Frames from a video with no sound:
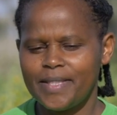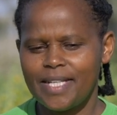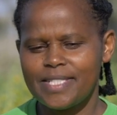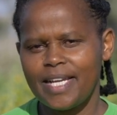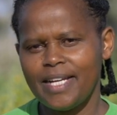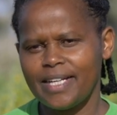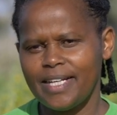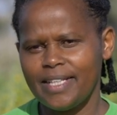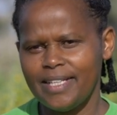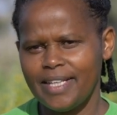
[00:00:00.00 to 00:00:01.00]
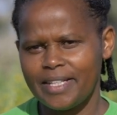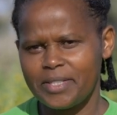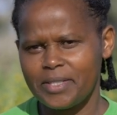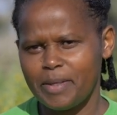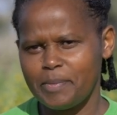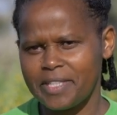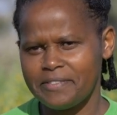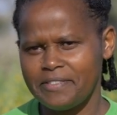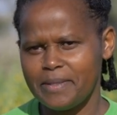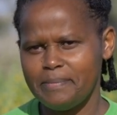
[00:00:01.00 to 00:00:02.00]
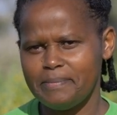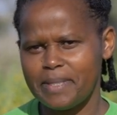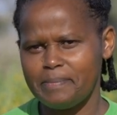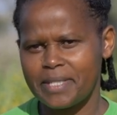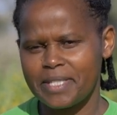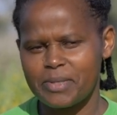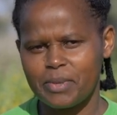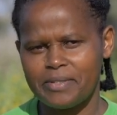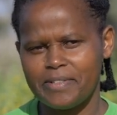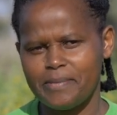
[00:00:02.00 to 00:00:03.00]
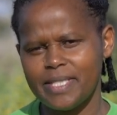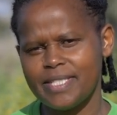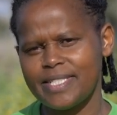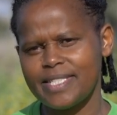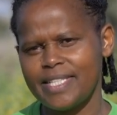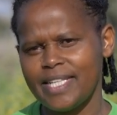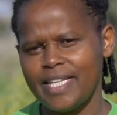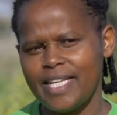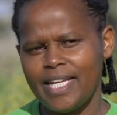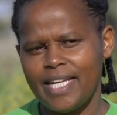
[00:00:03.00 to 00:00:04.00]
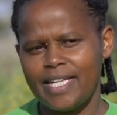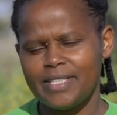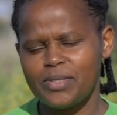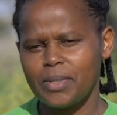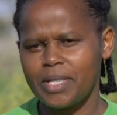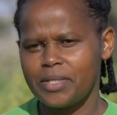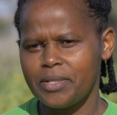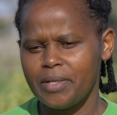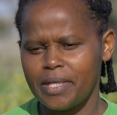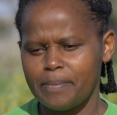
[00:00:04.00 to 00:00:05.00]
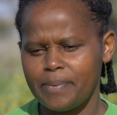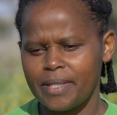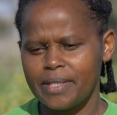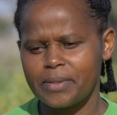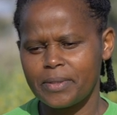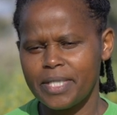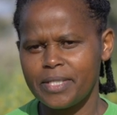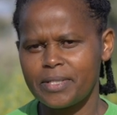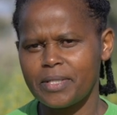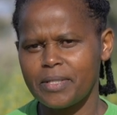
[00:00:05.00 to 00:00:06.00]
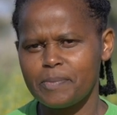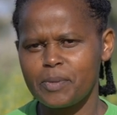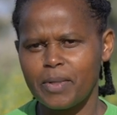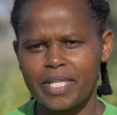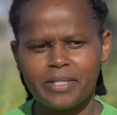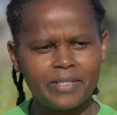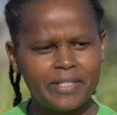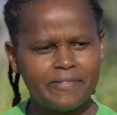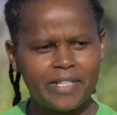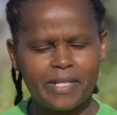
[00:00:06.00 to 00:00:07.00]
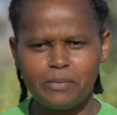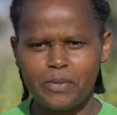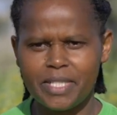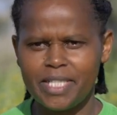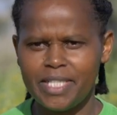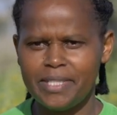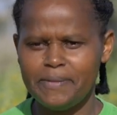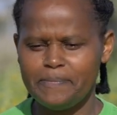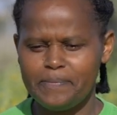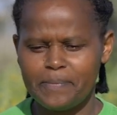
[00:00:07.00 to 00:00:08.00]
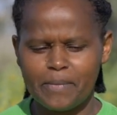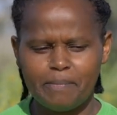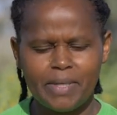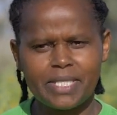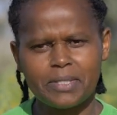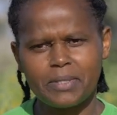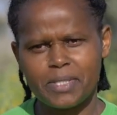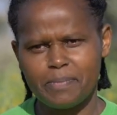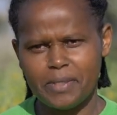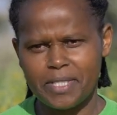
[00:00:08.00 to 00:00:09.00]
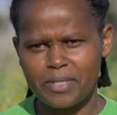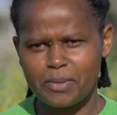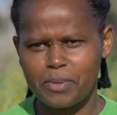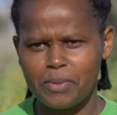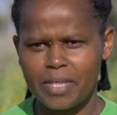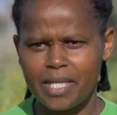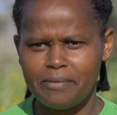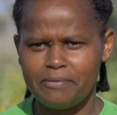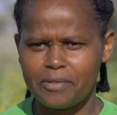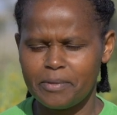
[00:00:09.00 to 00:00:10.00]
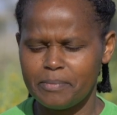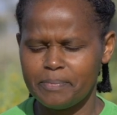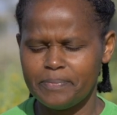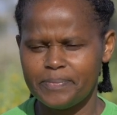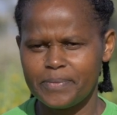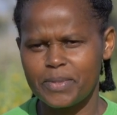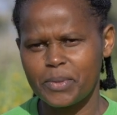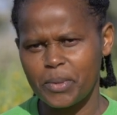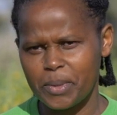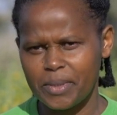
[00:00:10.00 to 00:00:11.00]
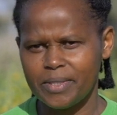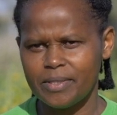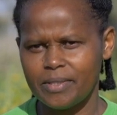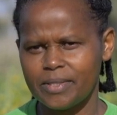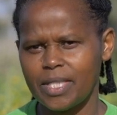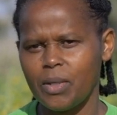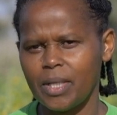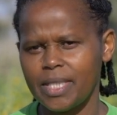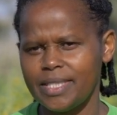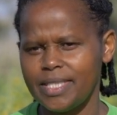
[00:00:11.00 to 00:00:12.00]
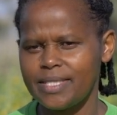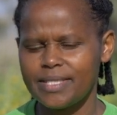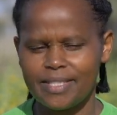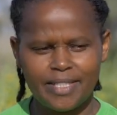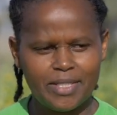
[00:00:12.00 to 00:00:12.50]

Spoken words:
As a young girl, I grew up on a farm. My parents were farmers. And so I grew up growing crops, working on the farm, weeding. Much as I was in boarding school, we came from school on the holidays